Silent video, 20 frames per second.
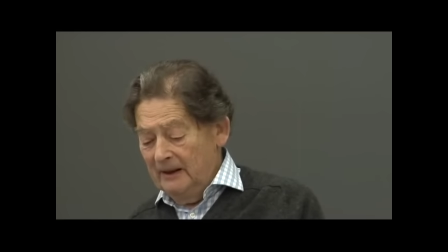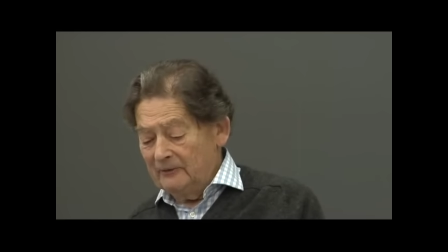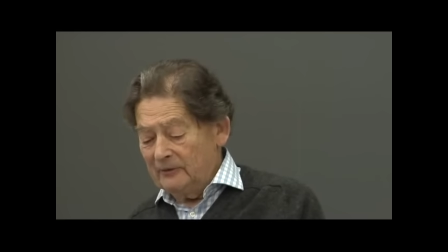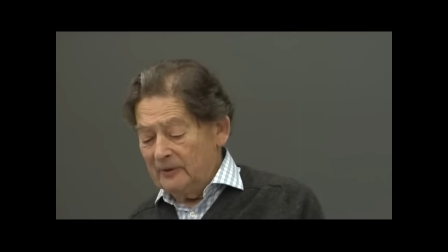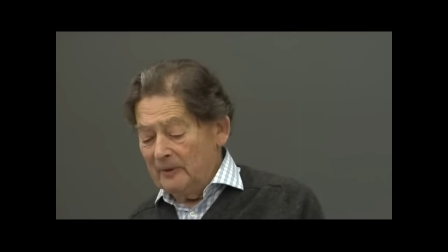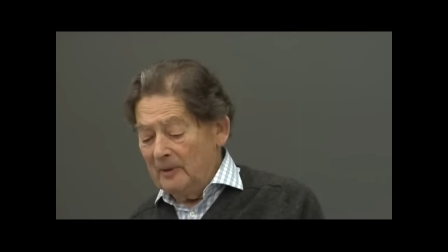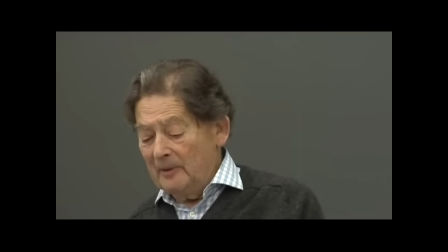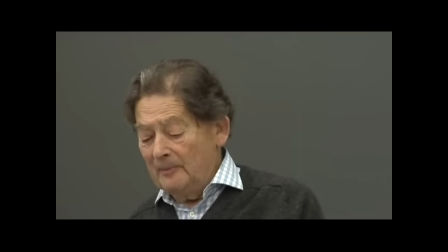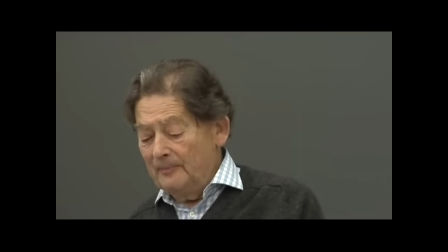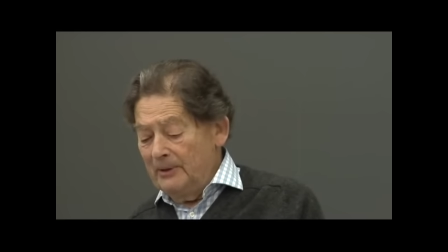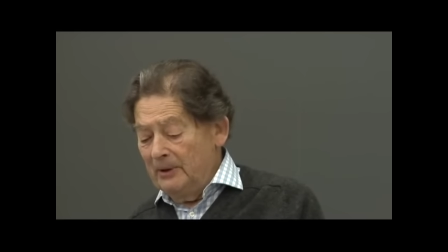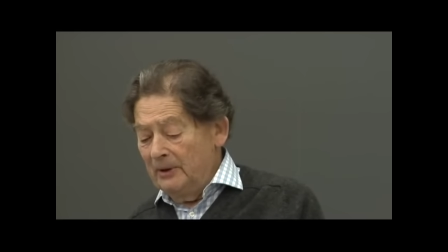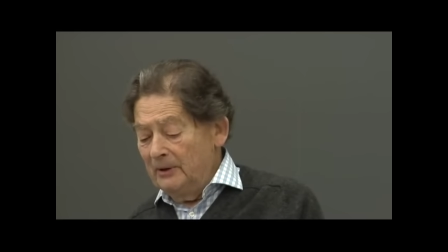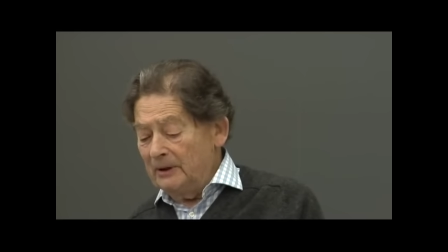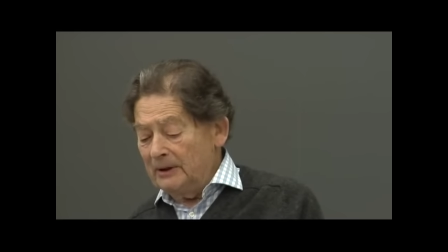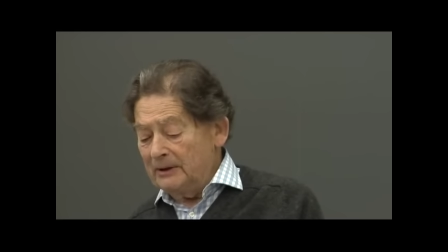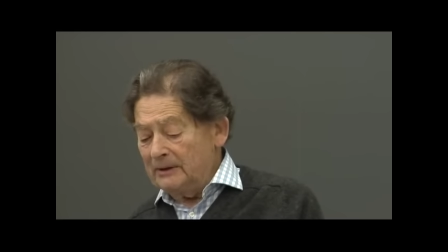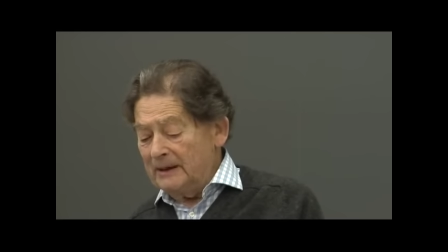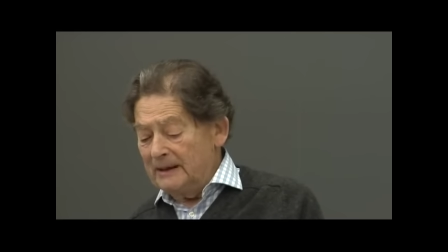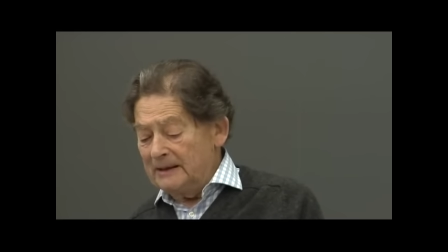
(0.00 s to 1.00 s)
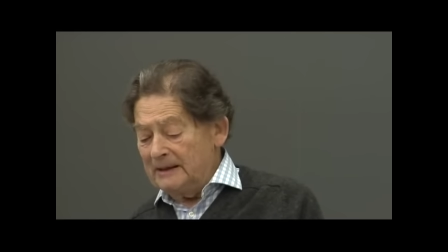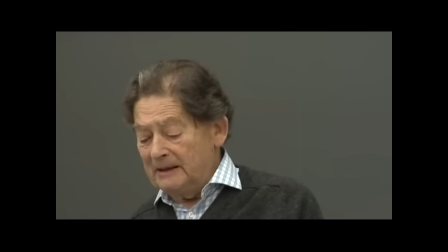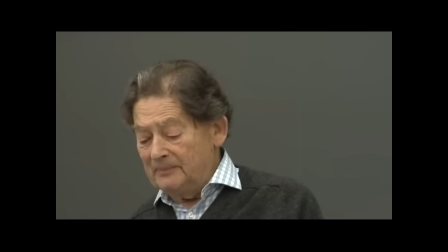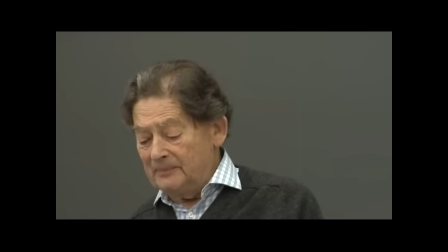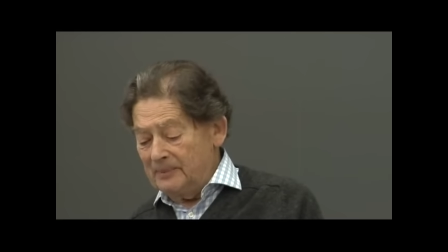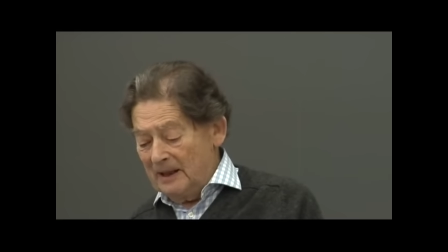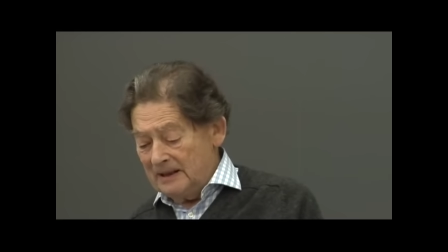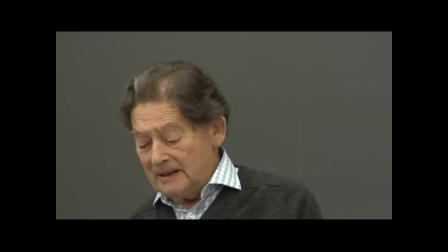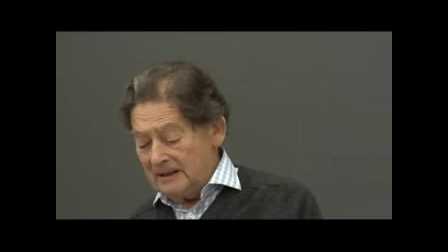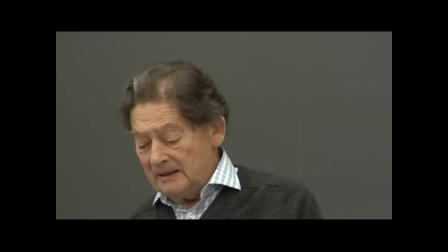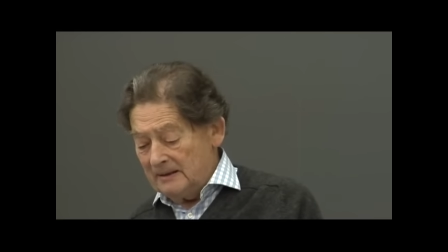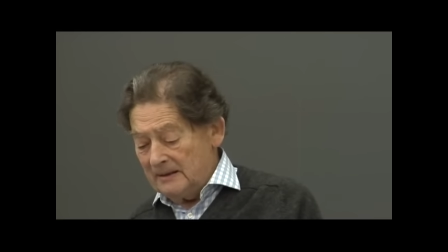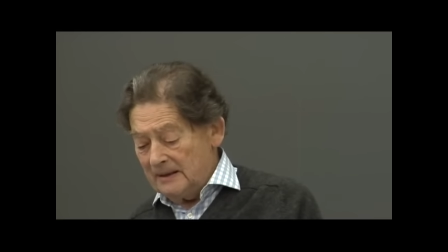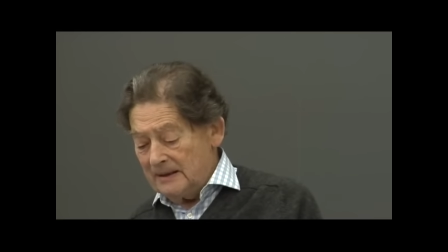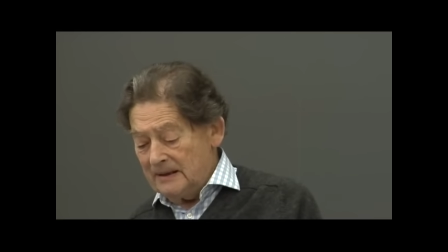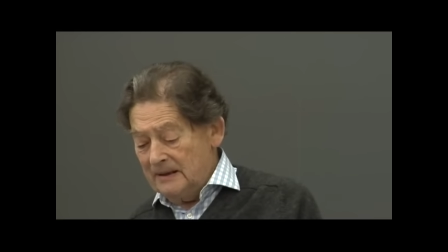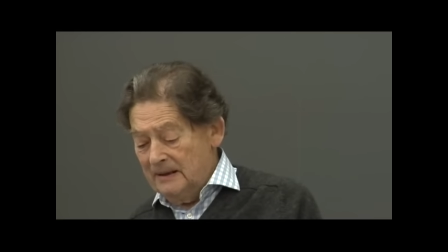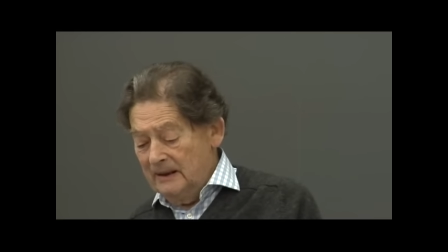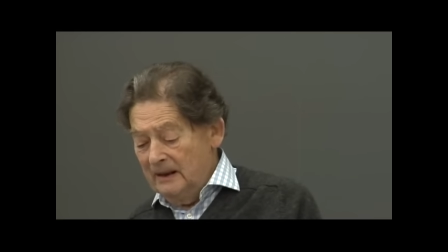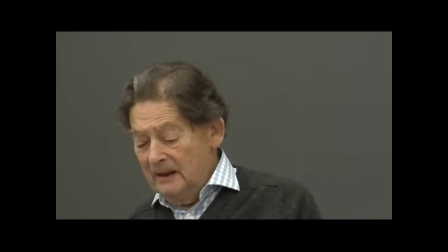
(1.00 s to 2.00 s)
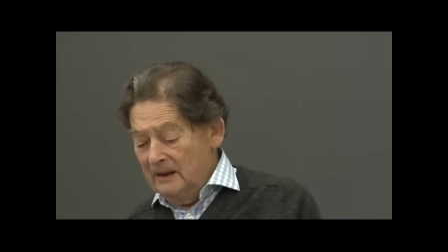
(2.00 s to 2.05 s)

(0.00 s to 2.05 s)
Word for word: from a bureaucratic Brussels,